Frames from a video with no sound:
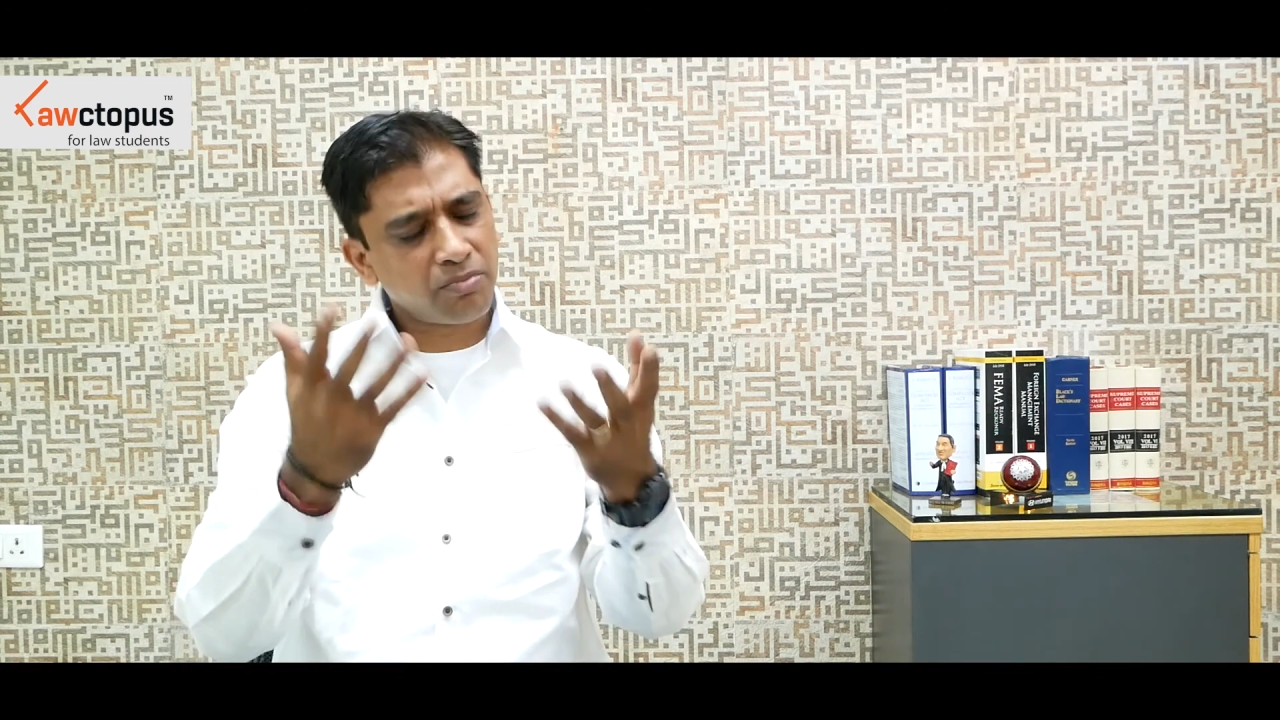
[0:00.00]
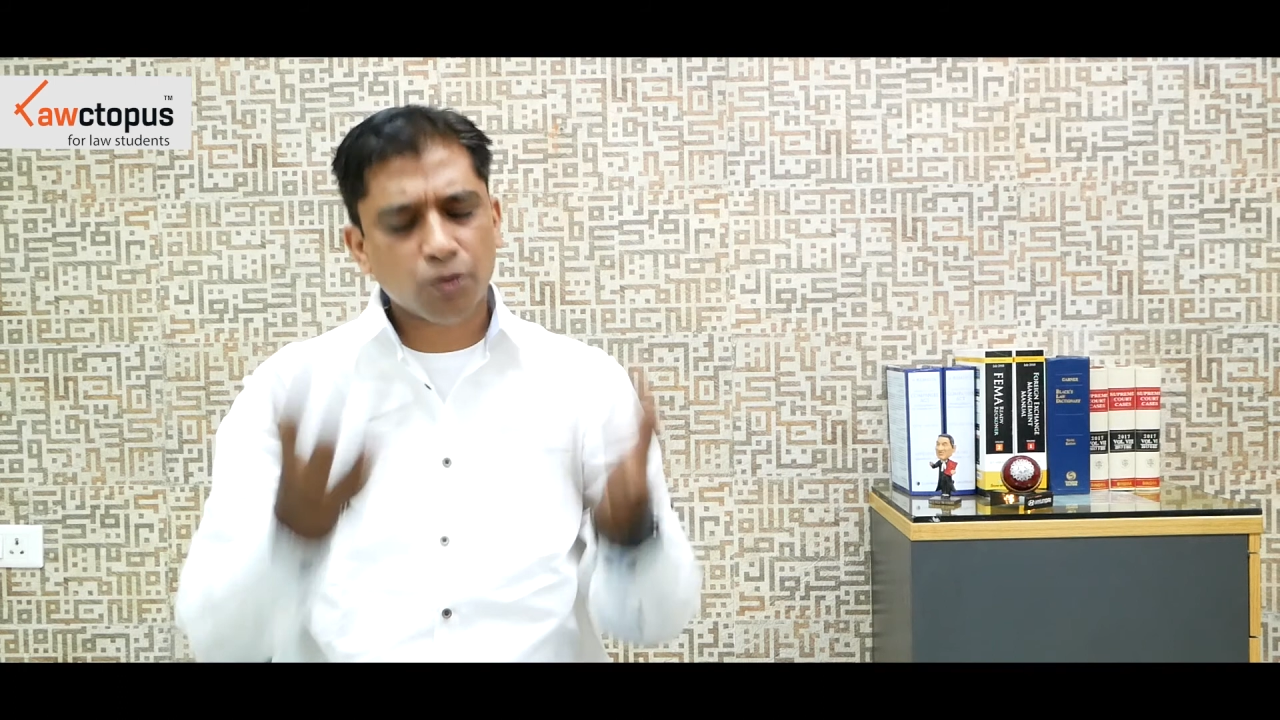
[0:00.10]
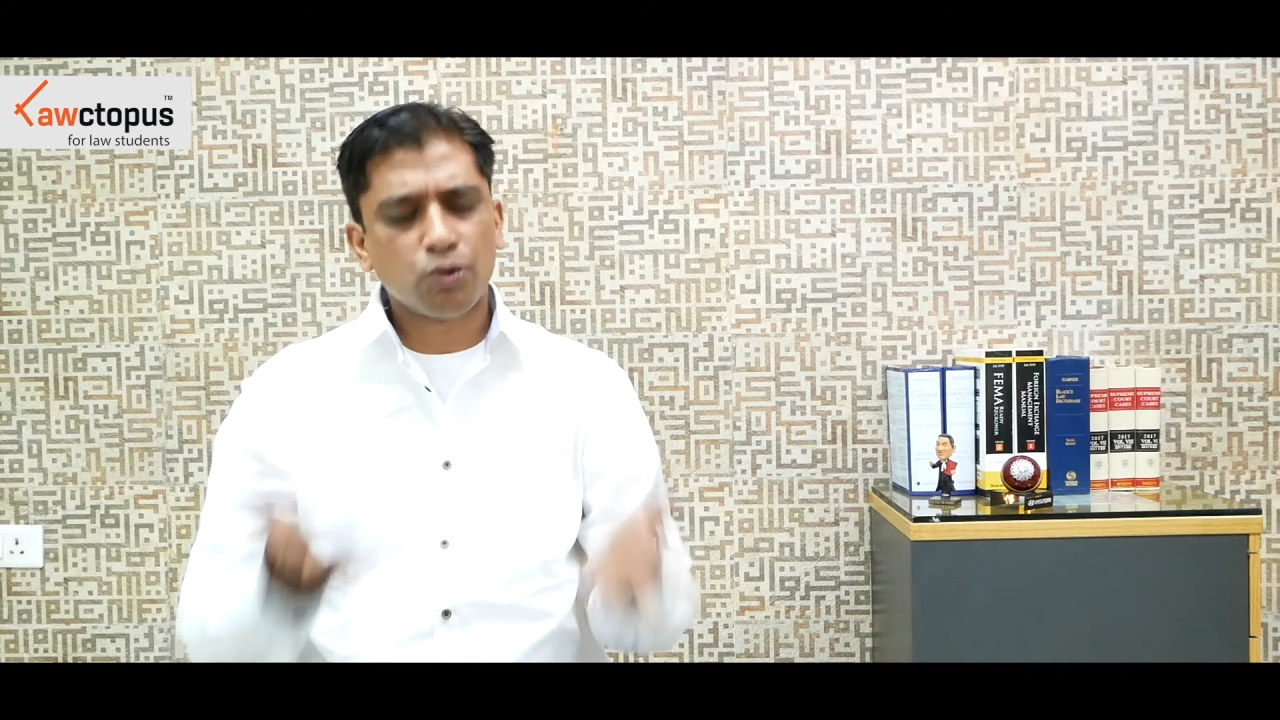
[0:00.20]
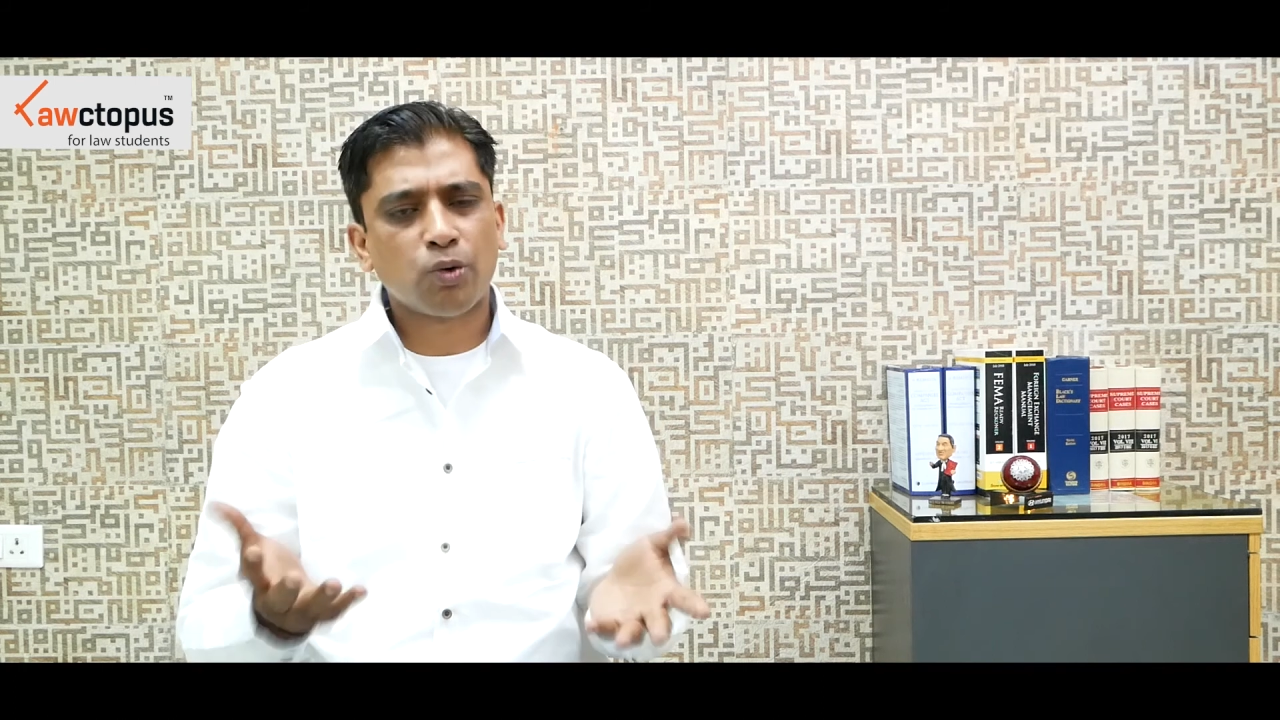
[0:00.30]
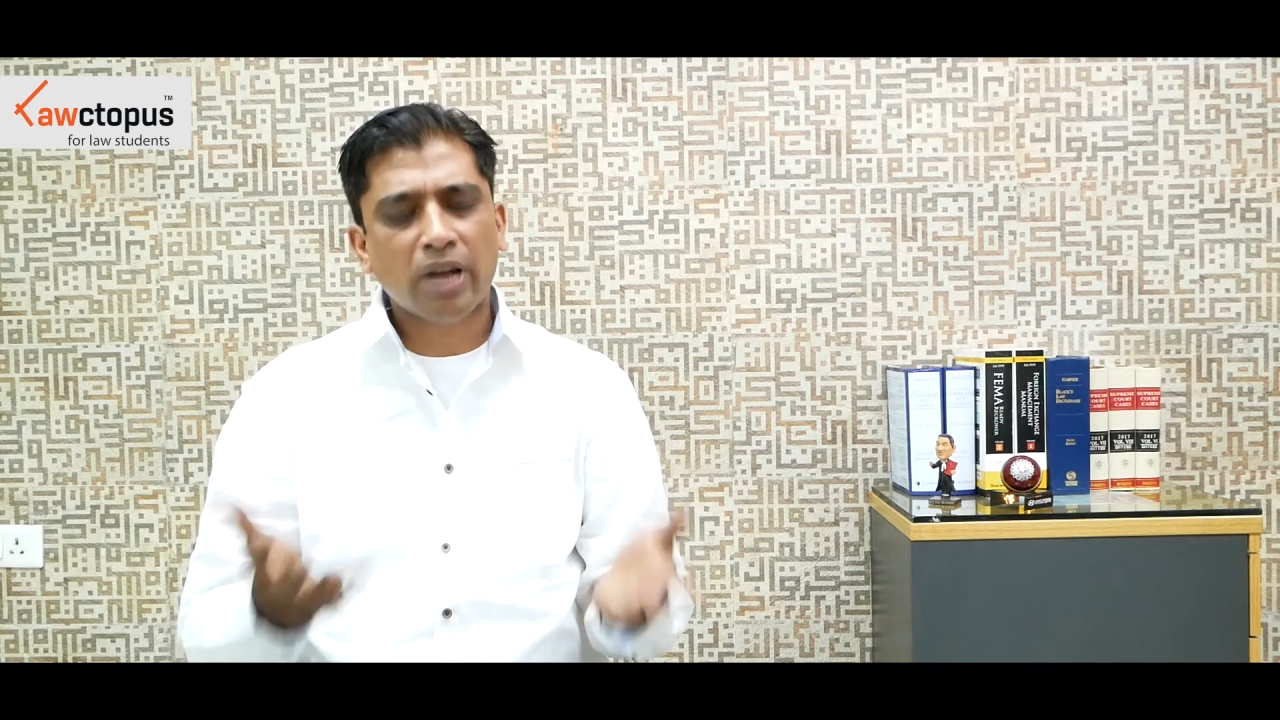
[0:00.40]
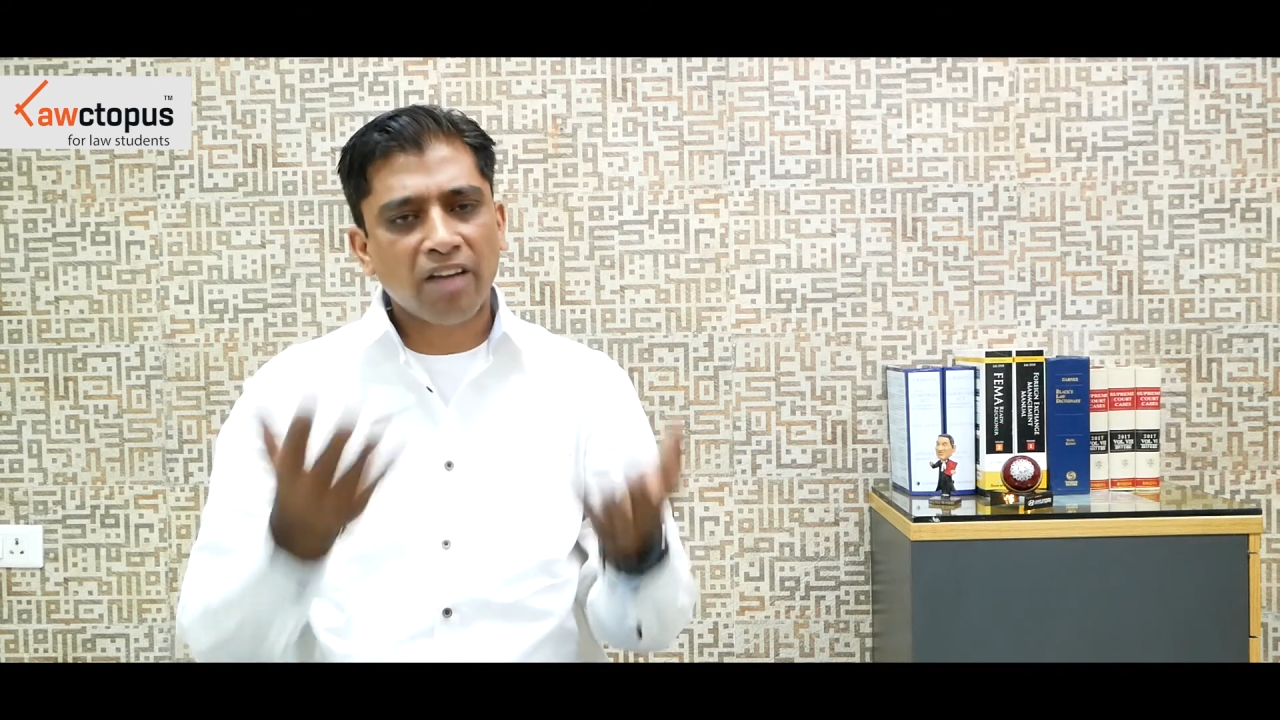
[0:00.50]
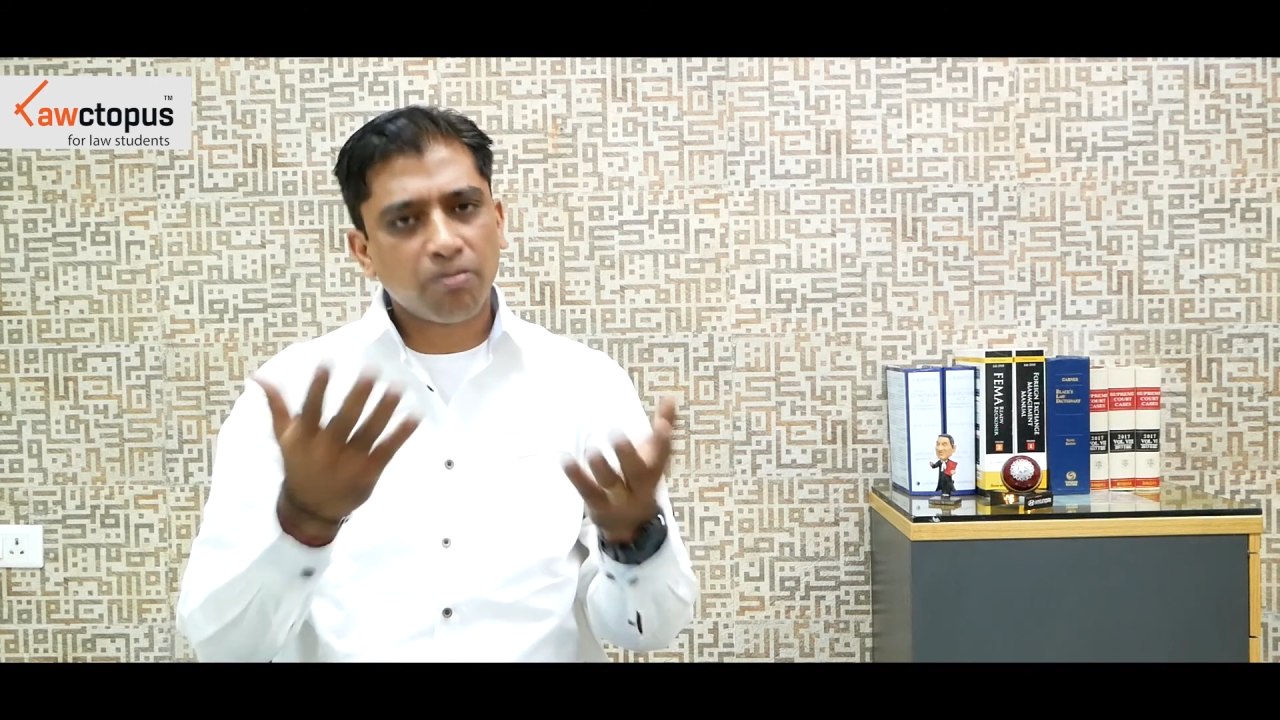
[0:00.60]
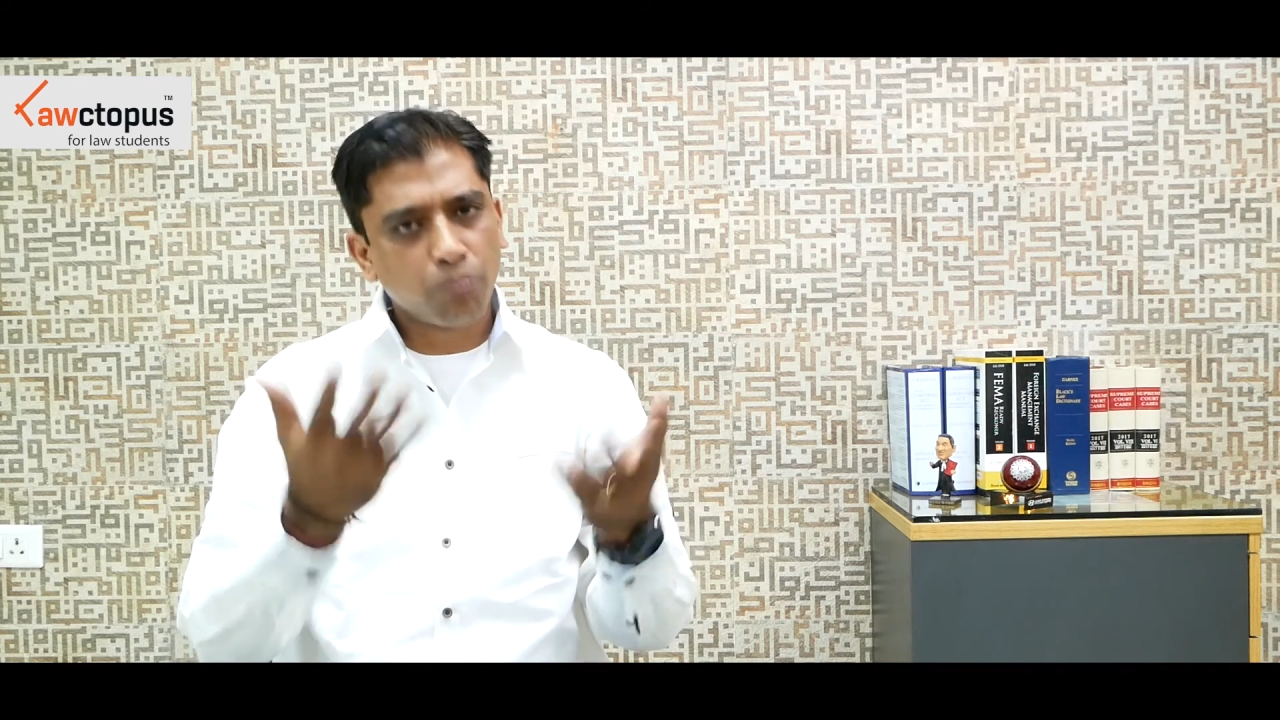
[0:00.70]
so you can have